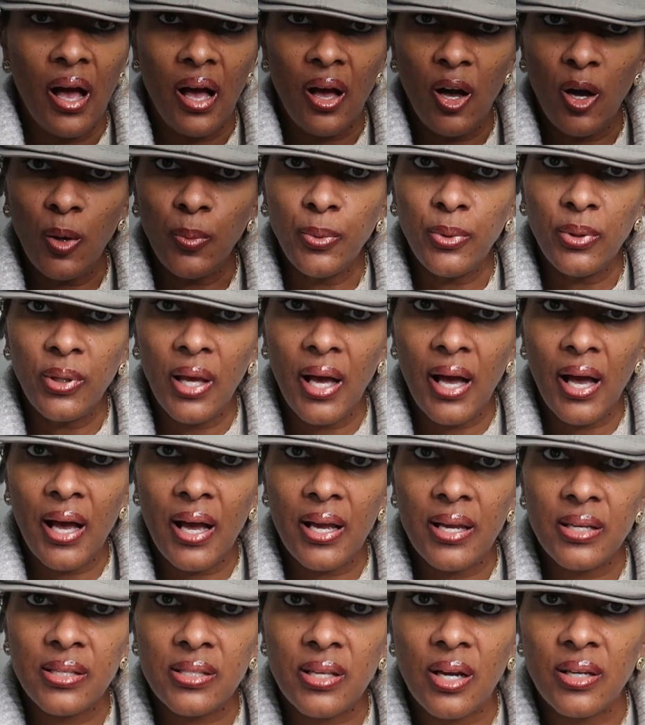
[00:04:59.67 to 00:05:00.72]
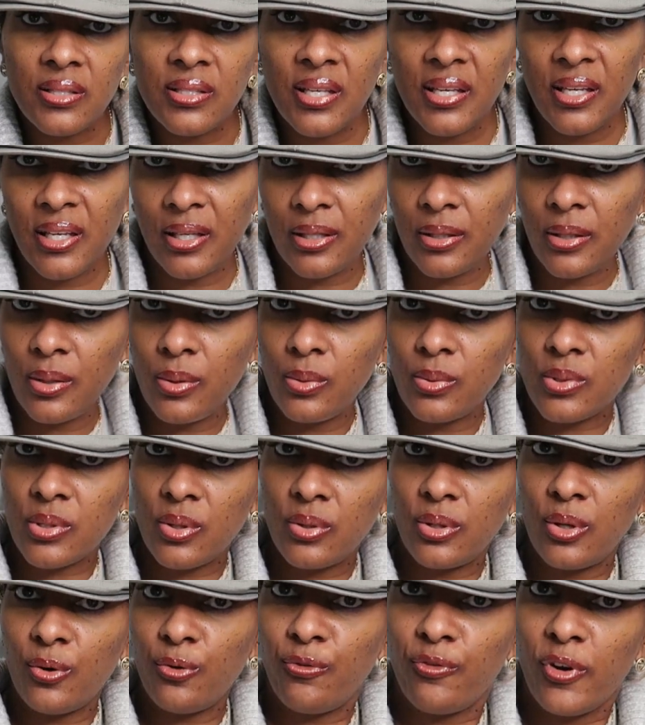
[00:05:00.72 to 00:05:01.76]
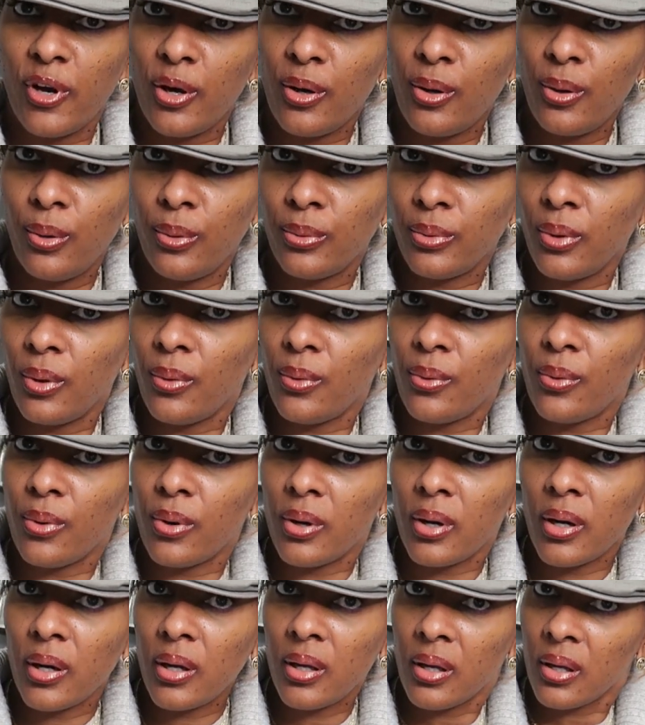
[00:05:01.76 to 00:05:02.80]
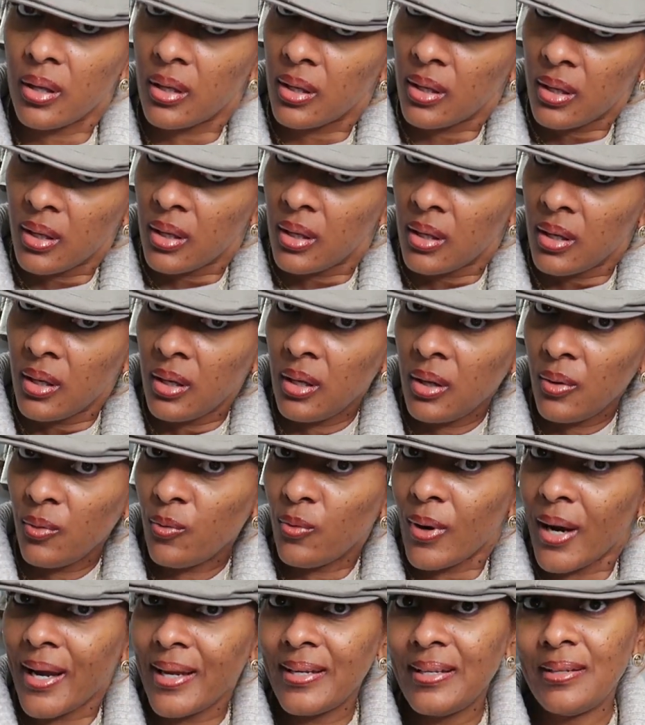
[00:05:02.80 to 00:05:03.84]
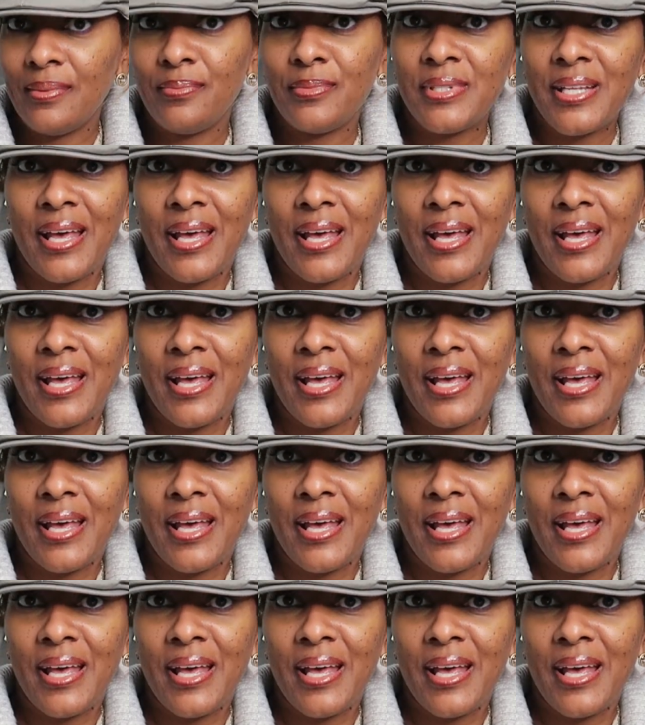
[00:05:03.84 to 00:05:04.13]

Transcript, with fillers: I hope you guys are taking notes on your phone or writing them